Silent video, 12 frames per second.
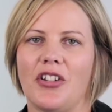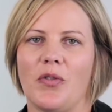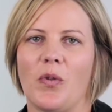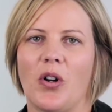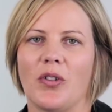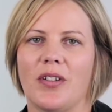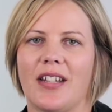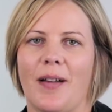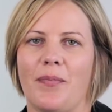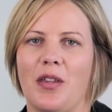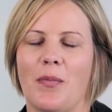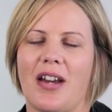do you want.
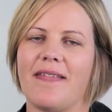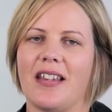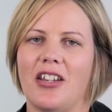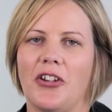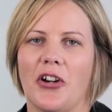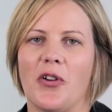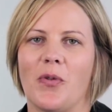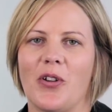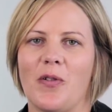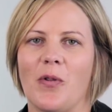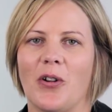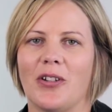You might think you know
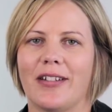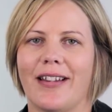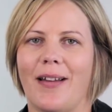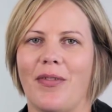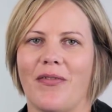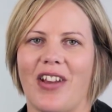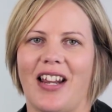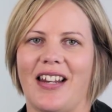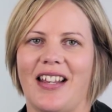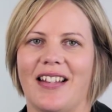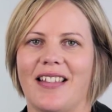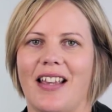what you want, and the
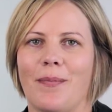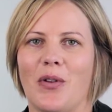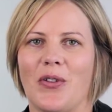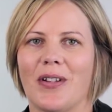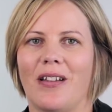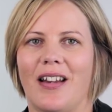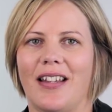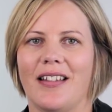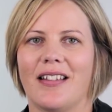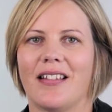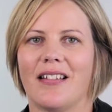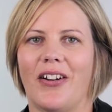reality is that most
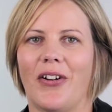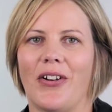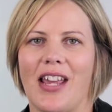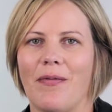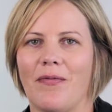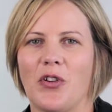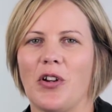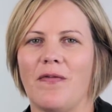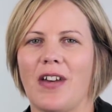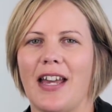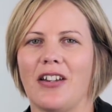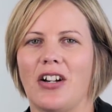clients only have a very
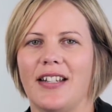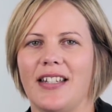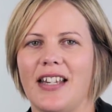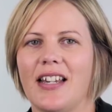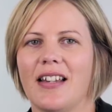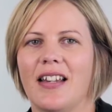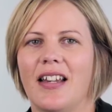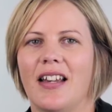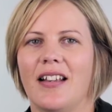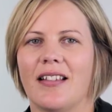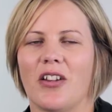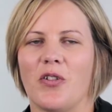vague idea.
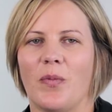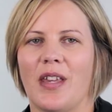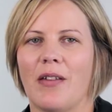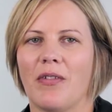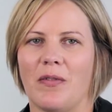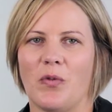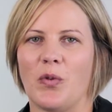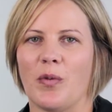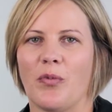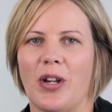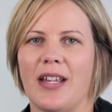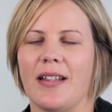So we get rid of all the
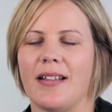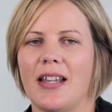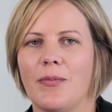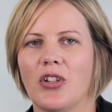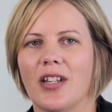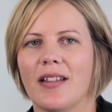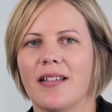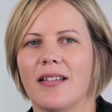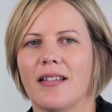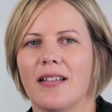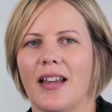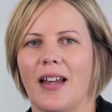
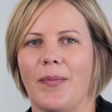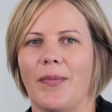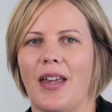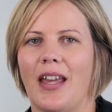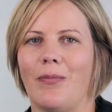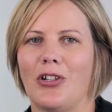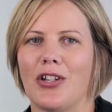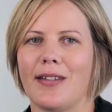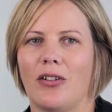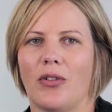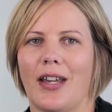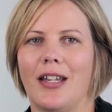preconceptions and we
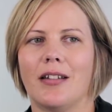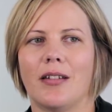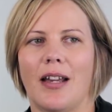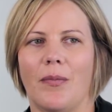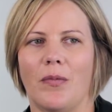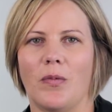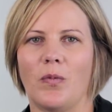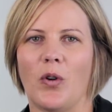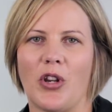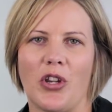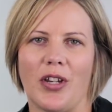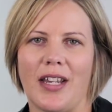just look at
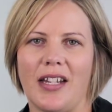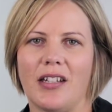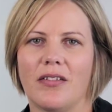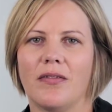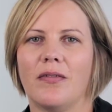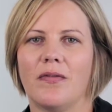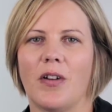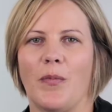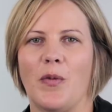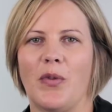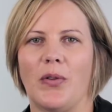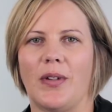what do you need
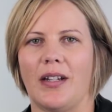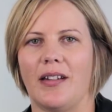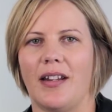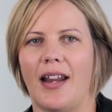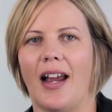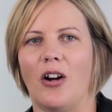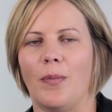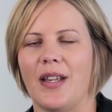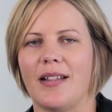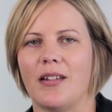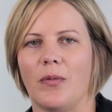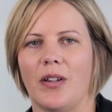from your building and how
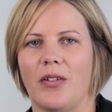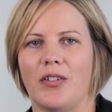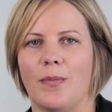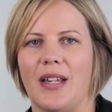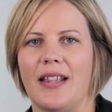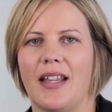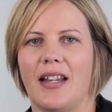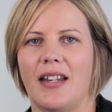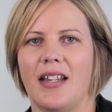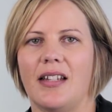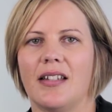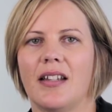best are we going to meet that
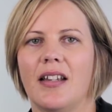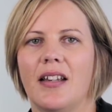need.